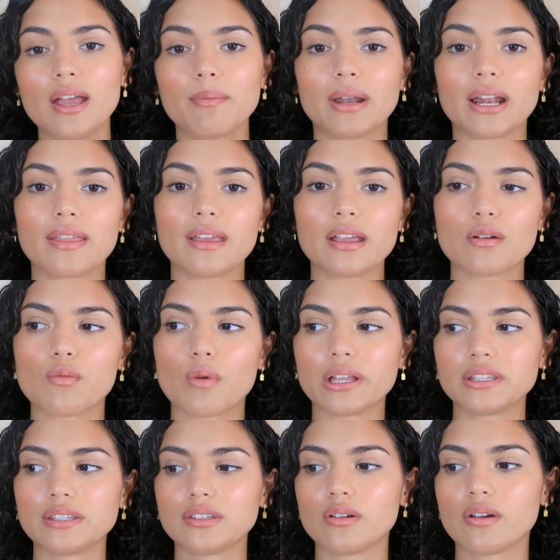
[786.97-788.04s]
But I think
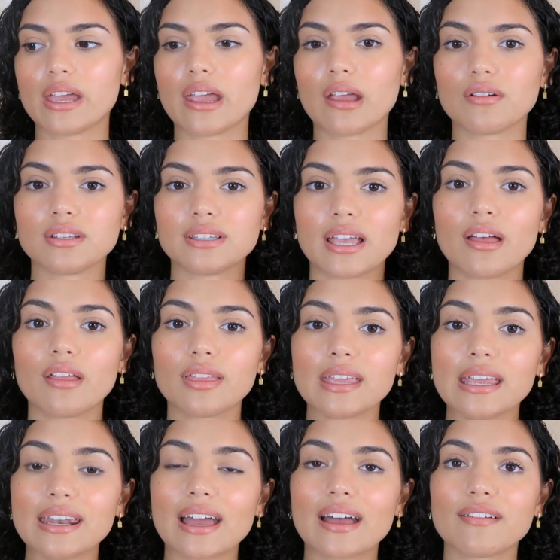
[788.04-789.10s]
once your hair is
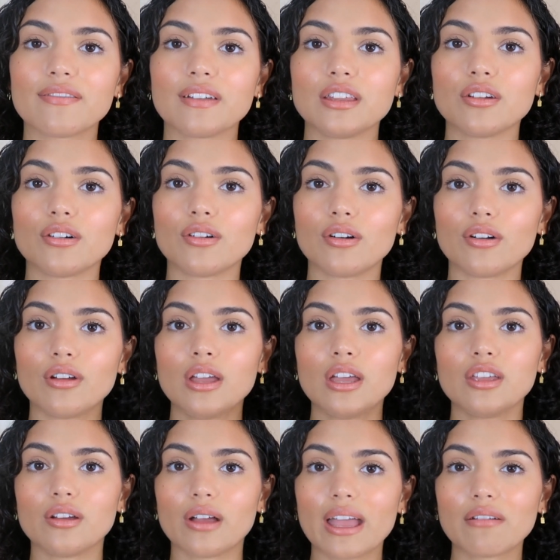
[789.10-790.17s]
healthy enough and your
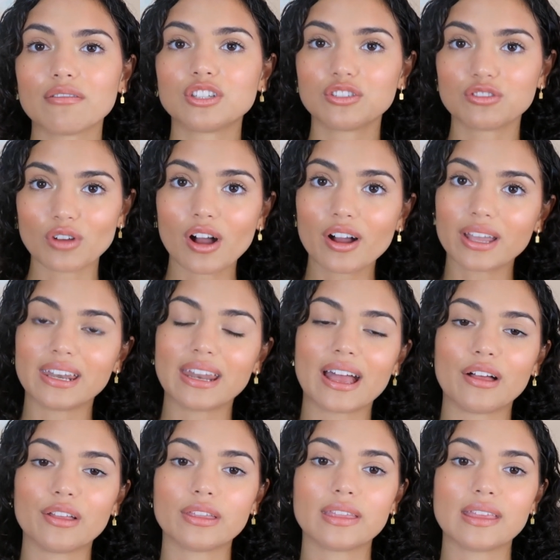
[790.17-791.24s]
hair is strong and
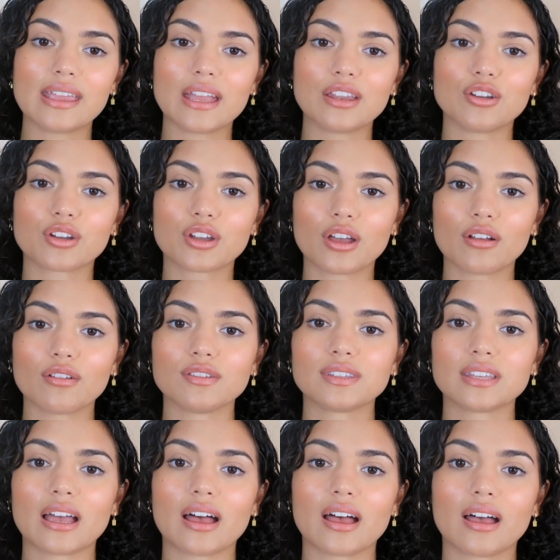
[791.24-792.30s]
healthy and your
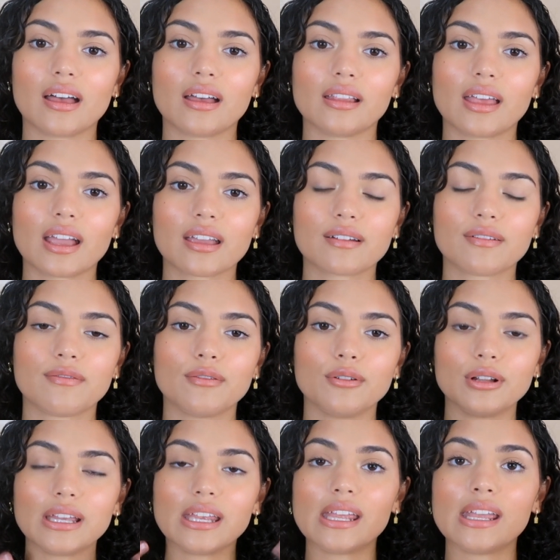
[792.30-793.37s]
curls are like
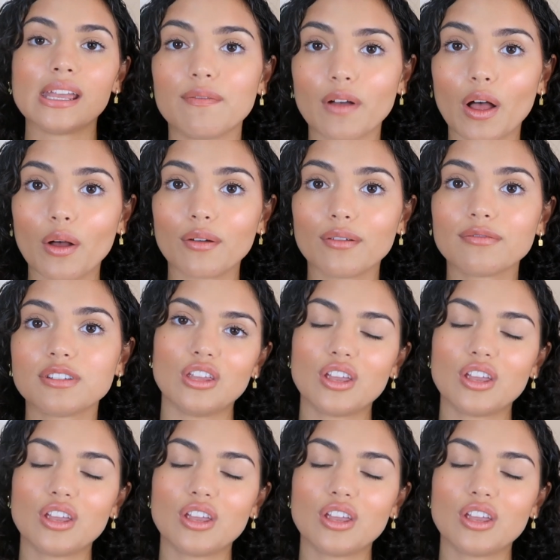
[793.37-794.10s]
fully evolved,